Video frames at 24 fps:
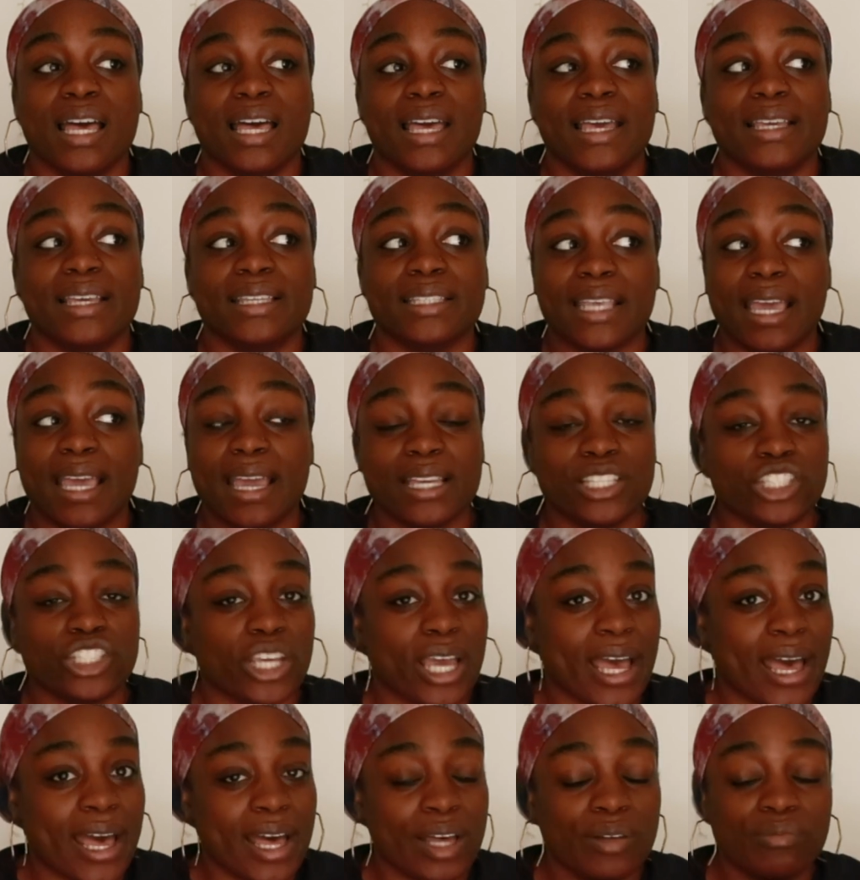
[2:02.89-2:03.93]
is age
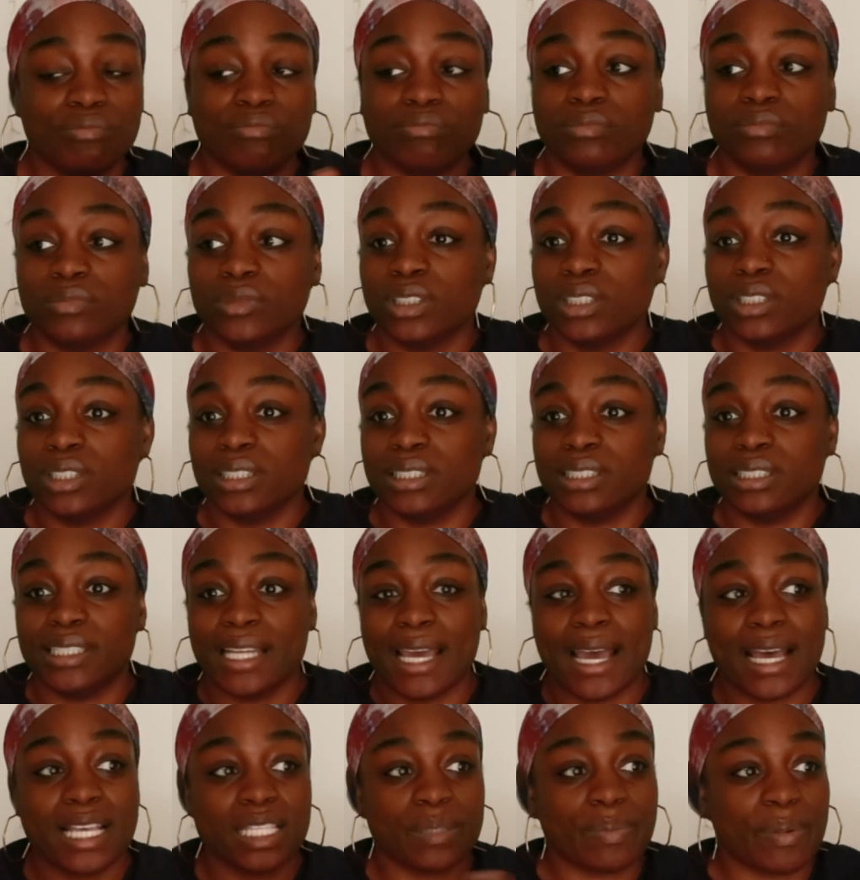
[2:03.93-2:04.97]
gap,
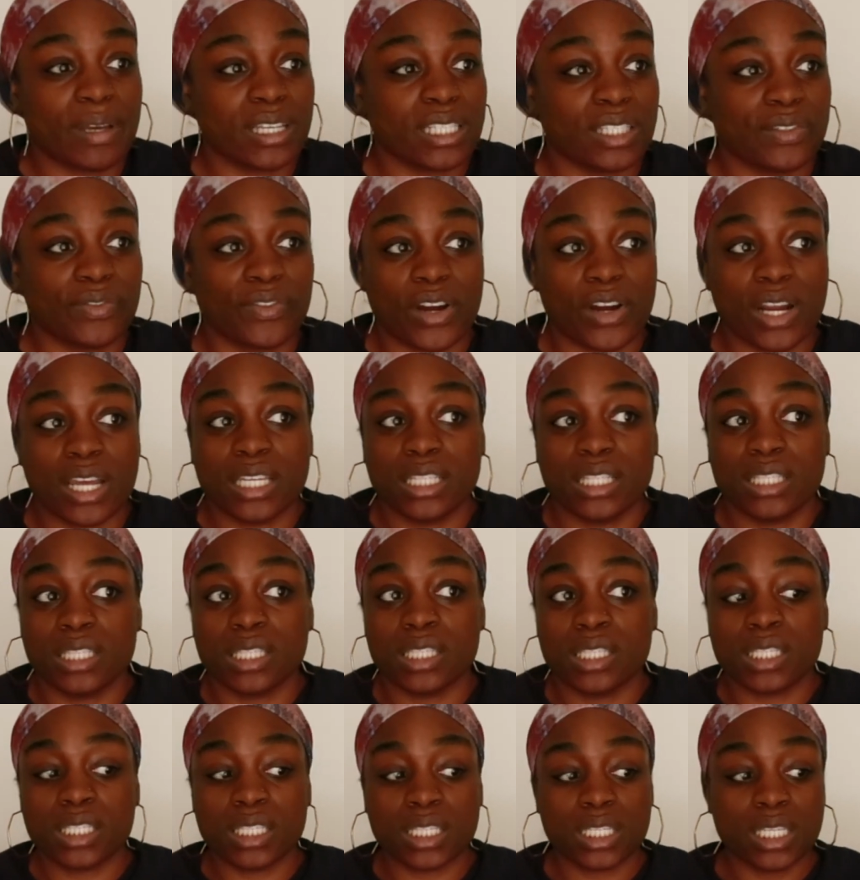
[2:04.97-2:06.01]
dad's best
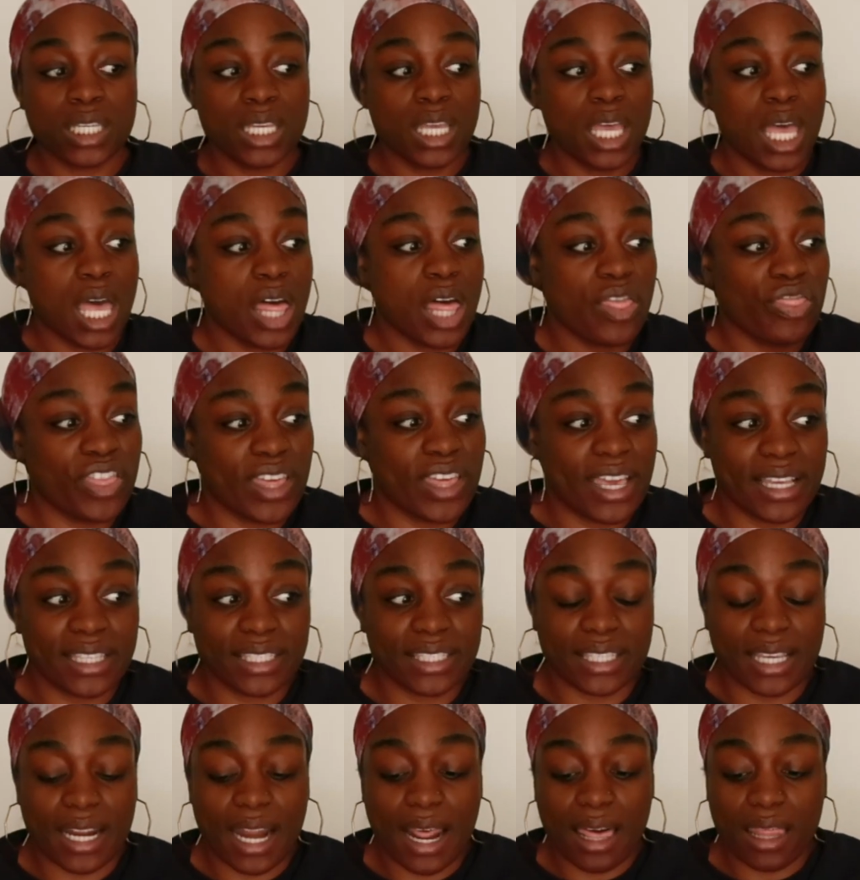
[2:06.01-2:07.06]
friend, things
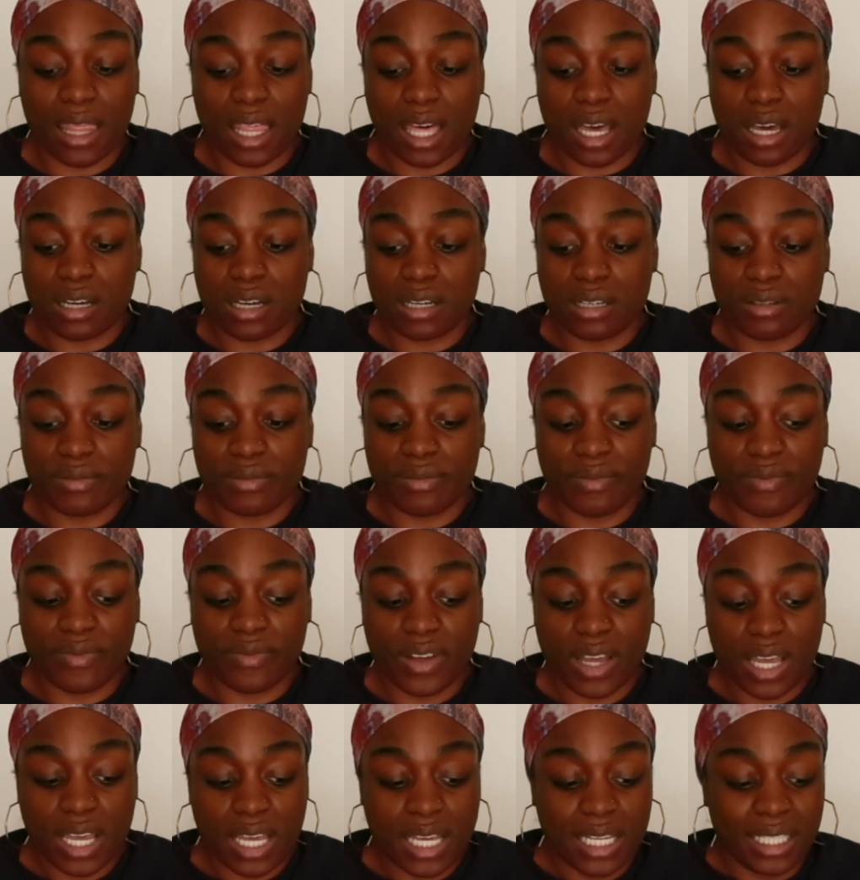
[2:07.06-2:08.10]
that I love.
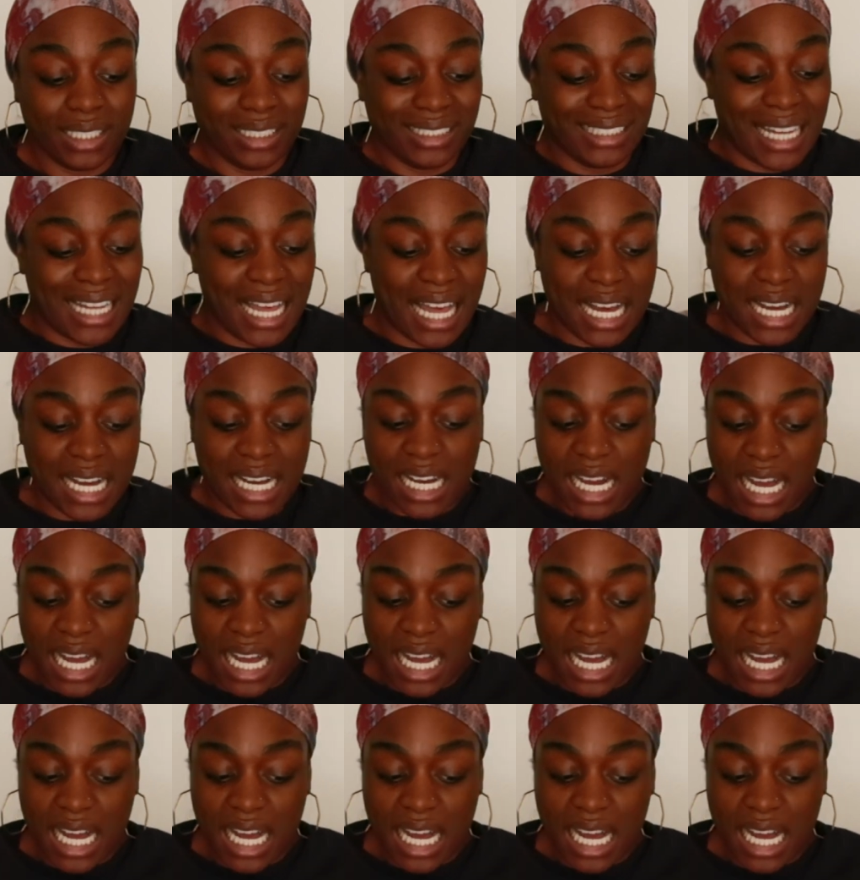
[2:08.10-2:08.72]
But